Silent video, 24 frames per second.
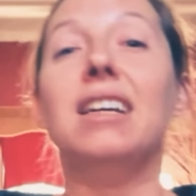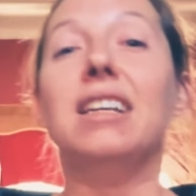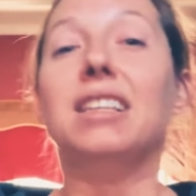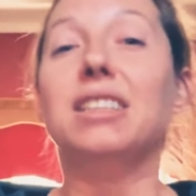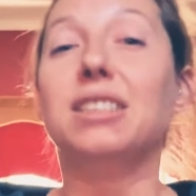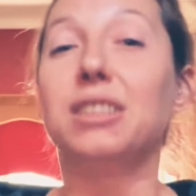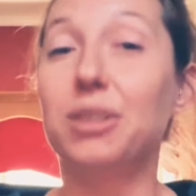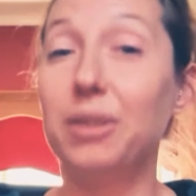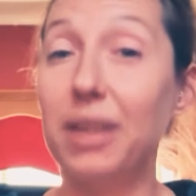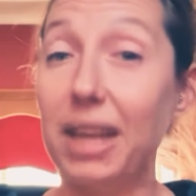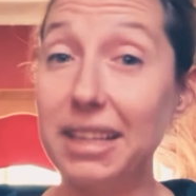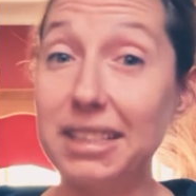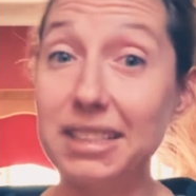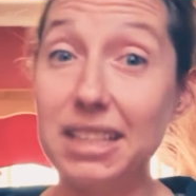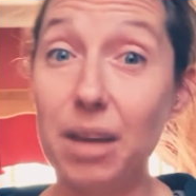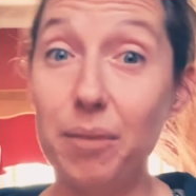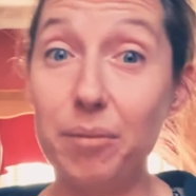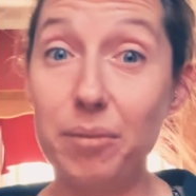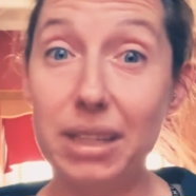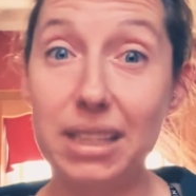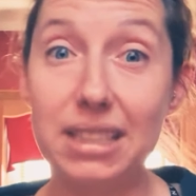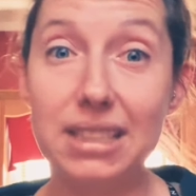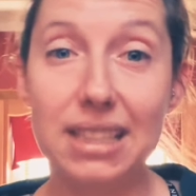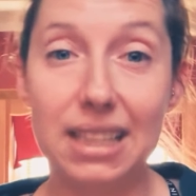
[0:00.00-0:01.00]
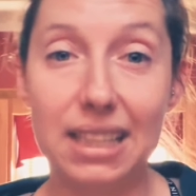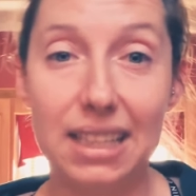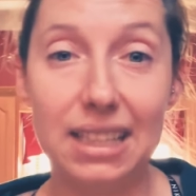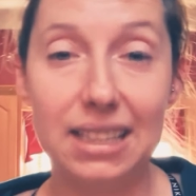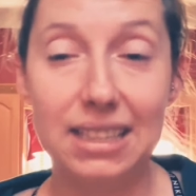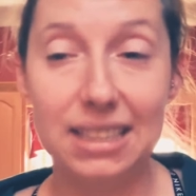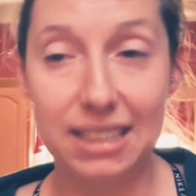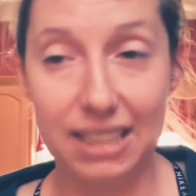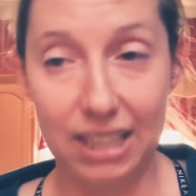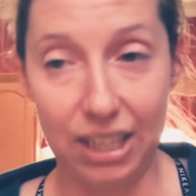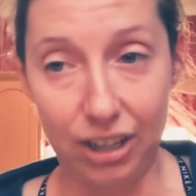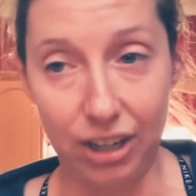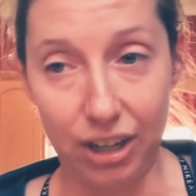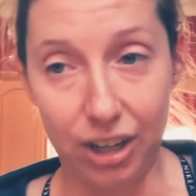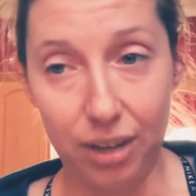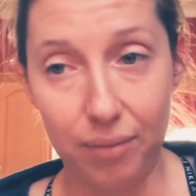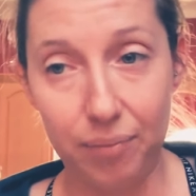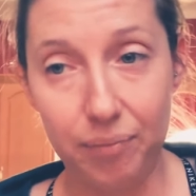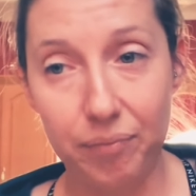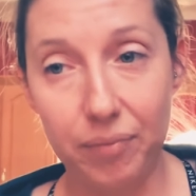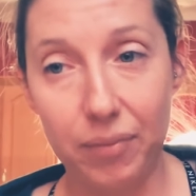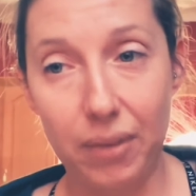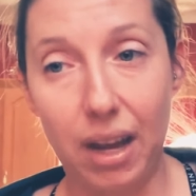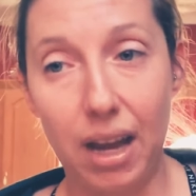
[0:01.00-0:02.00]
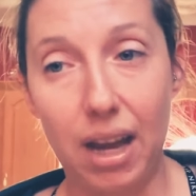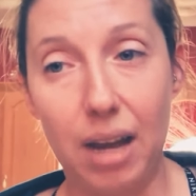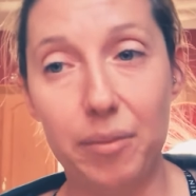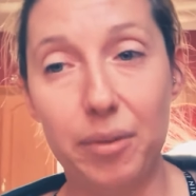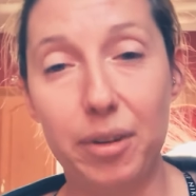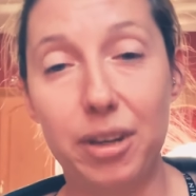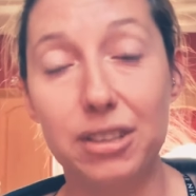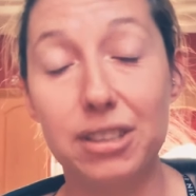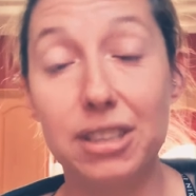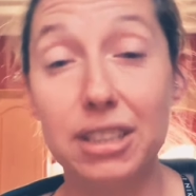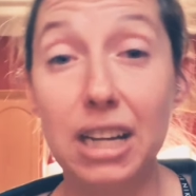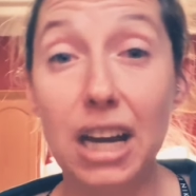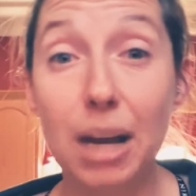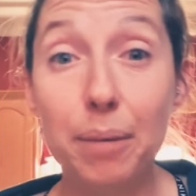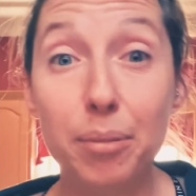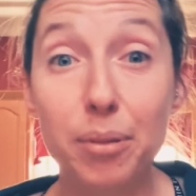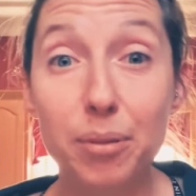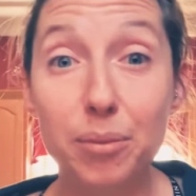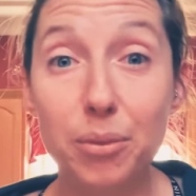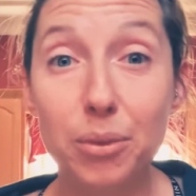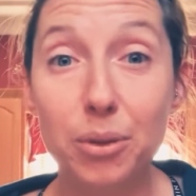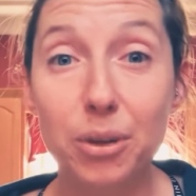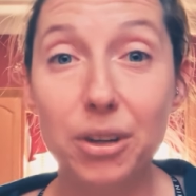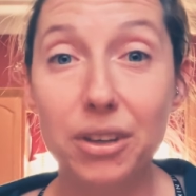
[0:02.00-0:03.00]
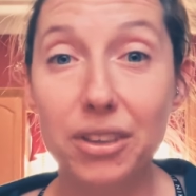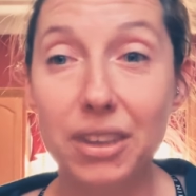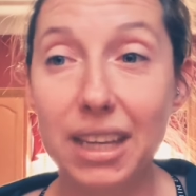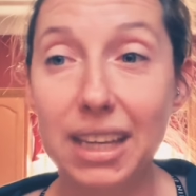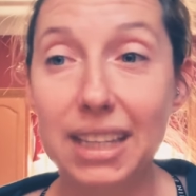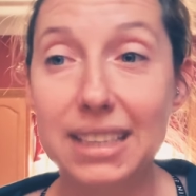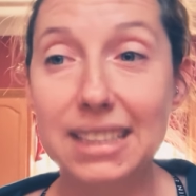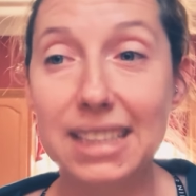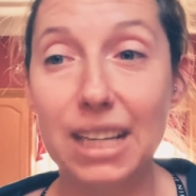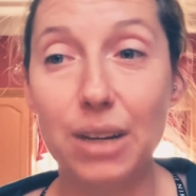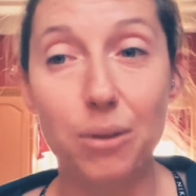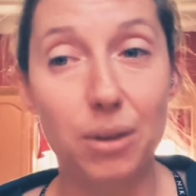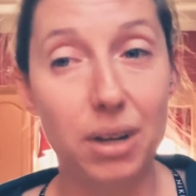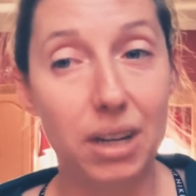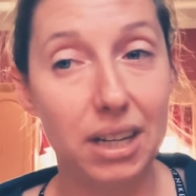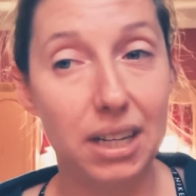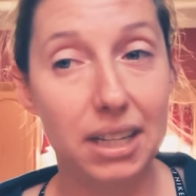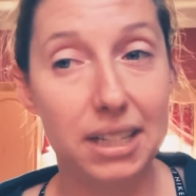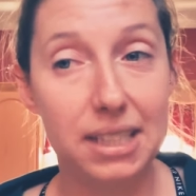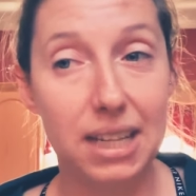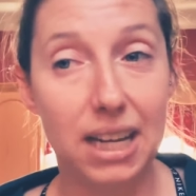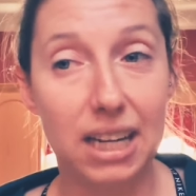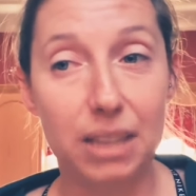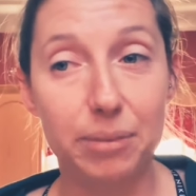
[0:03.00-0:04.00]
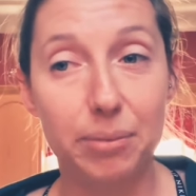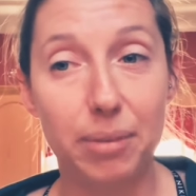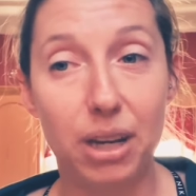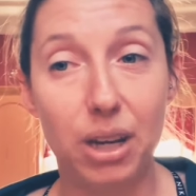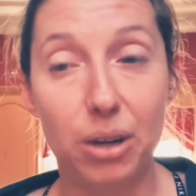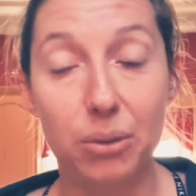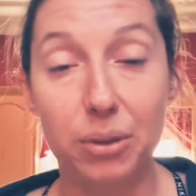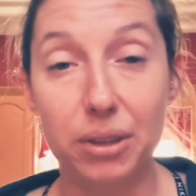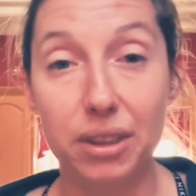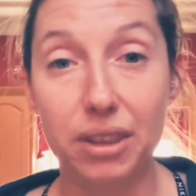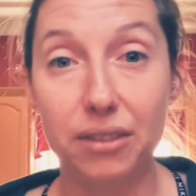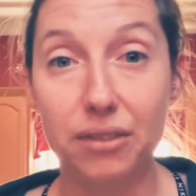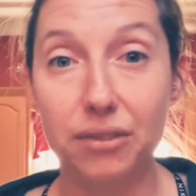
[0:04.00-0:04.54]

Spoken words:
So that's something to consider. There's a couple more things I wanted to talk about with the